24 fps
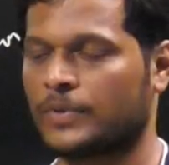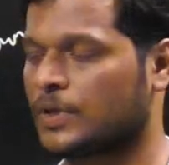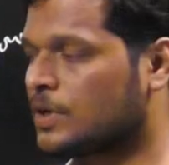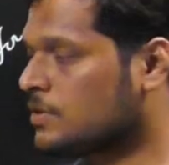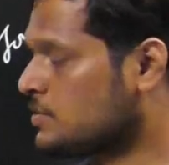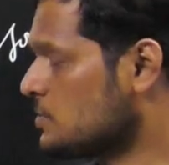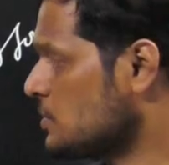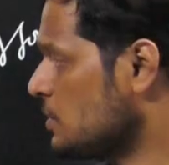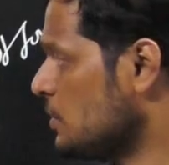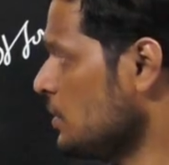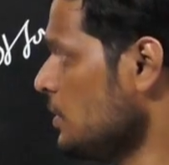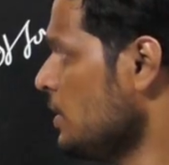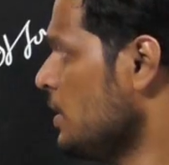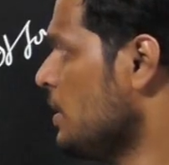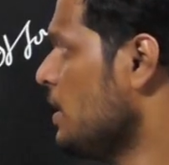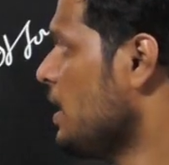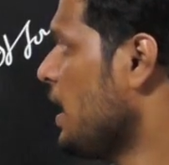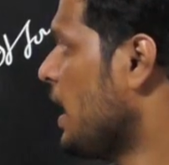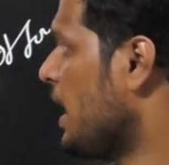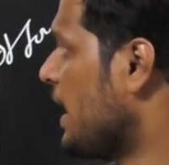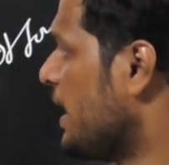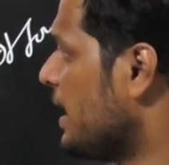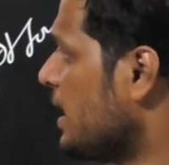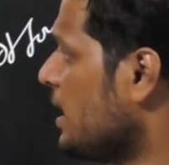So
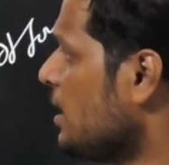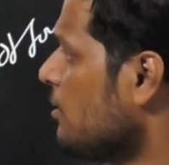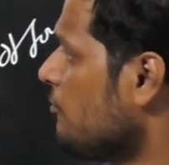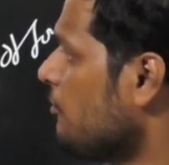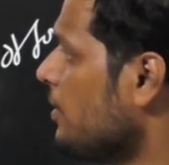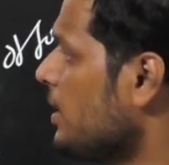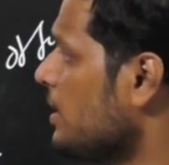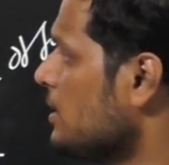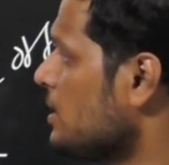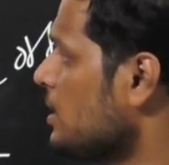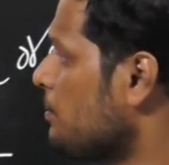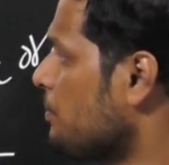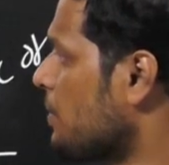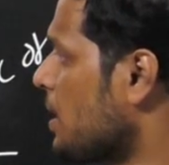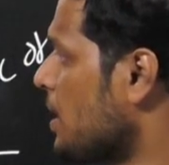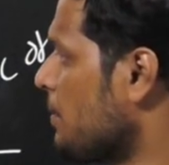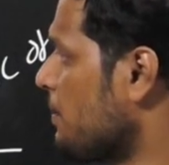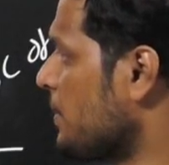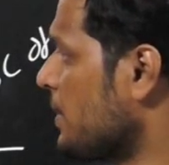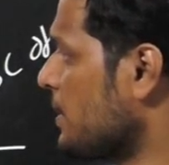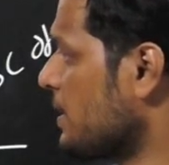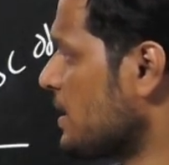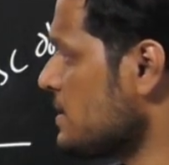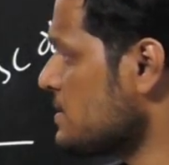identifying the
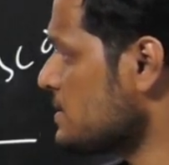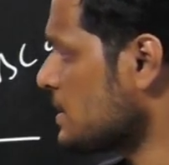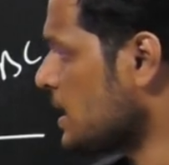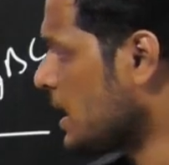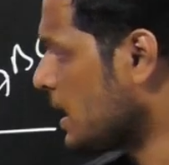properties